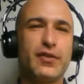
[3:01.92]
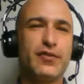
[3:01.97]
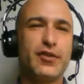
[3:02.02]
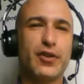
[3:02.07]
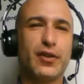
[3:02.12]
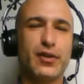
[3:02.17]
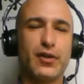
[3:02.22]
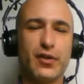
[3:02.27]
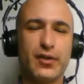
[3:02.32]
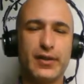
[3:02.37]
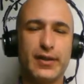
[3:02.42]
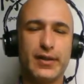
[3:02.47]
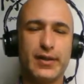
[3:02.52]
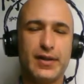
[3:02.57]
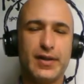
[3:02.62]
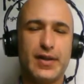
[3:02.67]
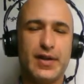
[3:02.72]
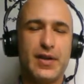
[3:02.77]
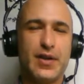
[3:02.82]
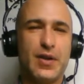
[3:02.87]
of your corner,
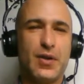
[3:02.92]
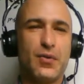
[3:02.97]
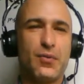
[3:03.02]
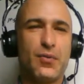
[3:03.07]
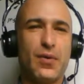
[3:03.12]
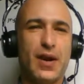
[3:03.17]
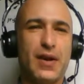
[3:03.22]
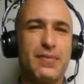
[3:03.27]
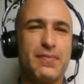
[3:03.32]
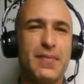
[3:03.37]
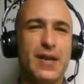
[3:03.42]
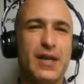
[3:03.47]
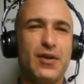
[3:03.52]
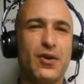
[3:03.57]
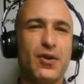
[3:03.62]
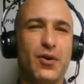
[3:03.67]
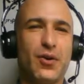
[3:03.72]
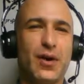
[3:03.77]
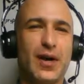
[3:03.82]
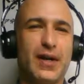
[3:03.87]
white may
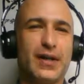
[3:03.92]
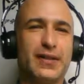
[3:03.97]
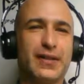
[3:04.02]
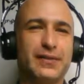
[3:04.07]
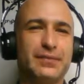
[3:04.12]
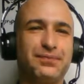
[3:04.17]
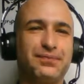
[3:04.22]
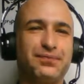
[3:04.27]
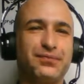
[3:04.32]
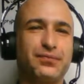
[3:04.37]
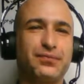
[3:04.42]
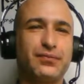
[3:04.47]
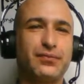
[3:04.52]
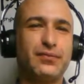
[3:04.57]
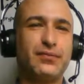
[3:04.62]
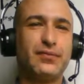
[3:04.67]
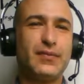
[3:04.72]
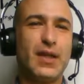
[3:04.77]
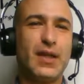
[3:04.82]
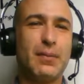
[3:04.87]
go and
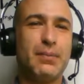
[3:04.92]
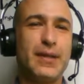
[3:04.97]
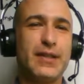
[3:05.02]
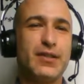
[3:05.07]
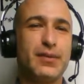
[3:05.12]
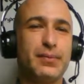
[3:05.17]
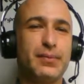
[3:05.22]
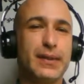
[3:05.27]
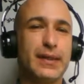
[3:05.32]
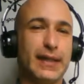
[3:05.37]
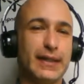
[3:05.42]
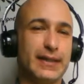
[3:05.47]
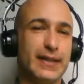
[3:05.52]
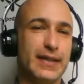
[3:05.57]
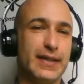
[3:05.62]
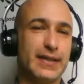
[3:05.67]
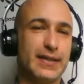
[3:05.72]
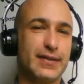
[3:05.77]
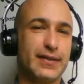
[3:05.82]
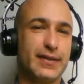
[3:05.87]
play something like
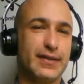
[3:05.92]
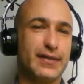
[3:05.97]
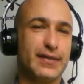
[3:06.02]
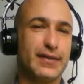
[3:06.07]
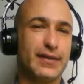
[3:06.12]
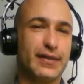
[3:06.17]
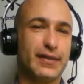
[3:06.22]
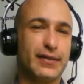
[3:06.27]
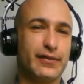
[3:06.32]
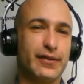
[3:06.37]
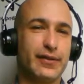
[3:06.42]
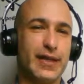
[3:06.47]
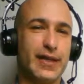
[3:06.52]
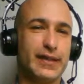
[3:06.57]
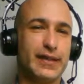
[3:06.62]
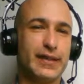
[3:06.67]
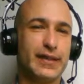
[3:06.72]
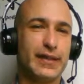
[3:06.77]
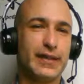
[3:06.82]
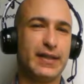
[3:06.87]
this,
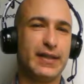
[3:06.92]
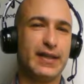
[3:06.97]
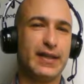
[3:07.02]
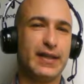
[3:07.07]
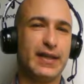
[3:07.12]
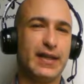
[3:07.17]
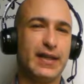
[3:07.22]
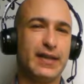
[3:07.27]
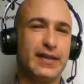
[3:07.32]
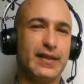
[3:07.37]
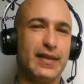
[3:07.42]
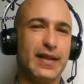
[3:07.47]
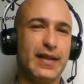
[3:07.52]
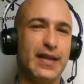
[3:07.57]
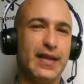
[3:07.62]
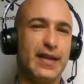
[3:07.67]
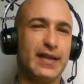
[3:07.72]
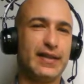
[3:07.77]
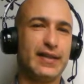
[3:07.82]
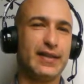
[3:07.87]
right? And
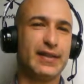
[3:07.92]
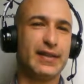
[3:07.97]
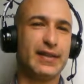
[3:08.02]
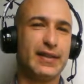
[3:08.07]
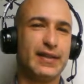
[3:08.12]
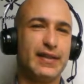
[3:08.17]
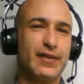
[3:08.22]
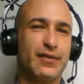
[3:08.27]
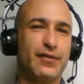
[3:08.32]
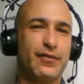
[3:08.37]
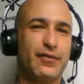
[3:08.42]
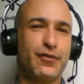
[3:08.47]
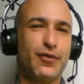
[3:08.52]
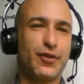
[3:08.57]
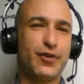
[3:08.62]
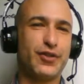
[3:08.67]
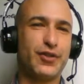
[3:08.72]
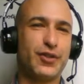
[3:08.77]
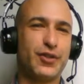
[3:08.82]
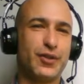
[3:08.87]
then
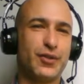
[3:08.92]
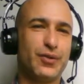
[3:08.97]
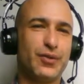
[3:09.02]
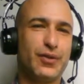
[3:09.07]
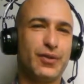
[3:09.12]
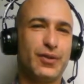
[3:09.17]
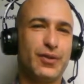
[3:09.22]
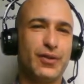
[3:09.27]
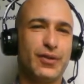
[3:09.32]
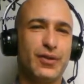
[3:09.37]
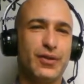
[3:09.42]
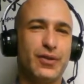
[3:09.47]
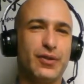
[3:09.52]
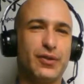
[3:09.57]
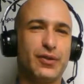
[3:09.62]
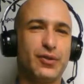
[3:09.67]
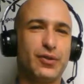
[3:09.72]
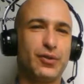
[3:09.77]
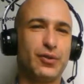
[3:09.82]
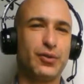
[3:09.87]
force you
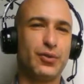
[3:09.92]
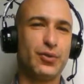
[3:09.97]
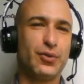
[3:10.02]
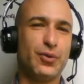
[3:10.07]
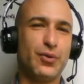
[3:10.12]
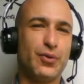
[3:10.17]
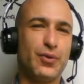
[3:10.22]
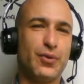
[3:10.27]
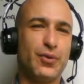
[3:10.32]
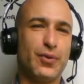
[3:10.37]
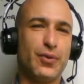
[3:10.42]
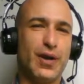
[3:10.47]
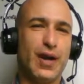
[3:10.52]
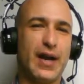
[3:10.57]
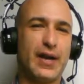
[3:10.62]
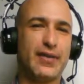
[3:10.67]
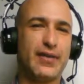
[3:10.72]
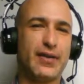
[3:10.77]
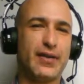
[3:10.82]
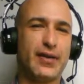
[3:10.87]
to
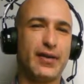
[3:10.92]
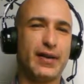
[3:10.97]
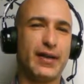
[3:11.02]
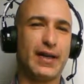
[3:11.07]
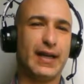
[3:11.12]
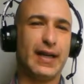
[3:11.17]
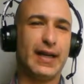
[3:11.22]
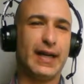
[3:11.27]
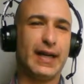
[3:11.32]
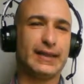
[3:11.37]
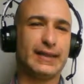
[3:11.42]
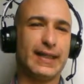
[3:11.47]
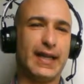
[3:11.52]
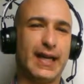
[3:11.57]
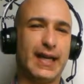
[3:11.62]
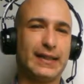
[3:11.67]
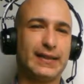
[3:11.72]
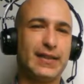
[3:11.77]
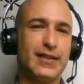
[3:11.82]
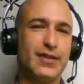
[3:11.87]
either
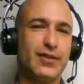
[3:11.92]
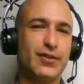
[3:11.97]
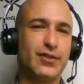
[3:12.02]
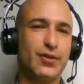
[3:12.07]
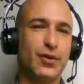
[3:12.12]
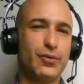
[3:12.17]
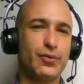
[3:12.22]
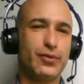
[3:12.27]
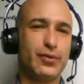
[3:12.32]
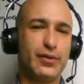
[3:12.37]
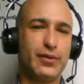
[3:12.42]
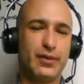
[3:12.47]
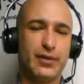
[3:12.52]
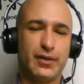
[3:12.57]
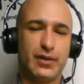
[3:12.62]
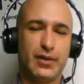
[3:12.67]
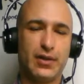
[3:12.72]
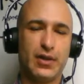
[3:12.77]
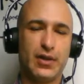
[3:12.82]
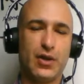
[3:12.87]
attack this stone
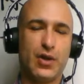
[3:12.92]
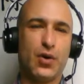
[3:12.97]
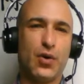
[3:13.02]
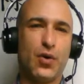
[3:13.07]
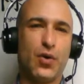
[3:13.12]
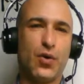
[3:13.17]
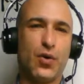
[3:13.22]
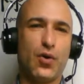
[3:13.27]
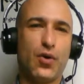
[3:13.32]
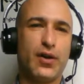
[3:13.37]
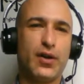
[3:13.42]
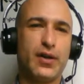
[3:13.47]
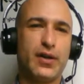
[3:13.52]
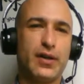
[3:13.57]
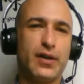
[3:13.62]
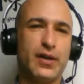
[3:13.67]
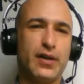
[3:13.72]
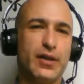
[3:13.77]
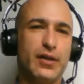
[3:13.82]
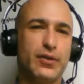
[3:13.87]
or
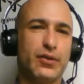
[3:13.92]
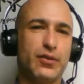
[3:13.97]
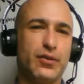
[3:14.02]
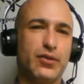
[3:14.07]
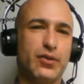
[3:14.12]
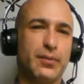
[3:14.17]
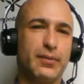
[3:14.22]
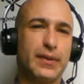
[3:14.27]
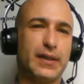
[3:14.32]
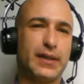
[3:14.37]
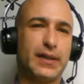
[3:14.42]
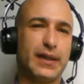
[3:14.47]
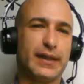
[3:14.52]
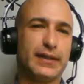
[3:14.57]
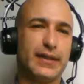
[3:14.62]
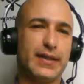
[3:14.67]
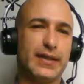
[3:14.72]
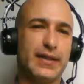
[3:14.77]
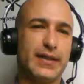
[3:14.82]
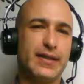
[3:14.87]
do something like
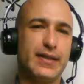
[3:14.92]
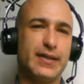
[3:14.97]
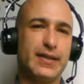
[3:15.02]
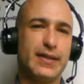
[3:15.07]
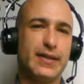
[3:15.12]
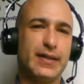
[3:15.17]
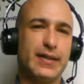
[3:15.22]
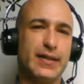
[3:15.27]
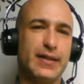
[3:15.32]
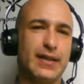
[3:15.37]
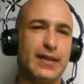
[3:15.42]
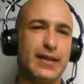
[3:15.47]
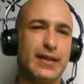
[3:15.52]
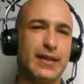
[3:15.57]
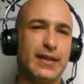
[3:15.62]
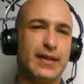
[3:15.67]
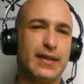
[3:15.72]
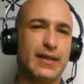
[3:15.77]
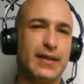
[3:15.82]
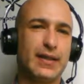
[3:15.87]
this
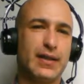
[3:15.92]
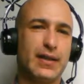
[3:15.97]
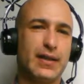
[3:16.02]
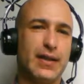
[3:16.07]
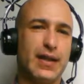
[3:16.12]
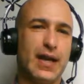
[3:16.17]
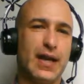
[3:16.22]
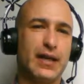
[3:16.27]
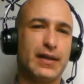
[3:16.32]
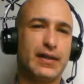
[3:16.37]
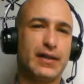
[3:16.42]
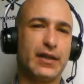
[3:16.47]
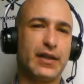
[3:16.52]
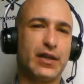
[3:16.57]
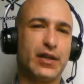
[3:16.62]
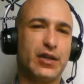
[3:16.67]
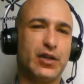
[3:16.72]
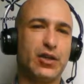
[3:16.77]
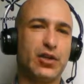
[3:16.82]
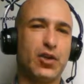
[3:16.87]
and
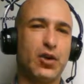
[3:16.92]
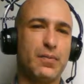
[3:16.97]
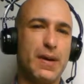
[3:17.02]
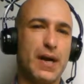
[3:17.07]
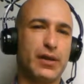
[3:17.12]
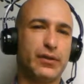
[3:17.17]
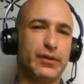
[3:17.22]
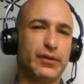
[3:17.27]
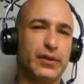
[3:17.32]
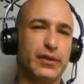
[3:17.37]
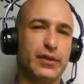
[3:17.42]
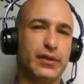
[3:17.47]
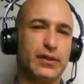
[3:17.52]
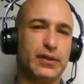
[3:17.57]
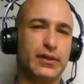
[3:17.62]
come out,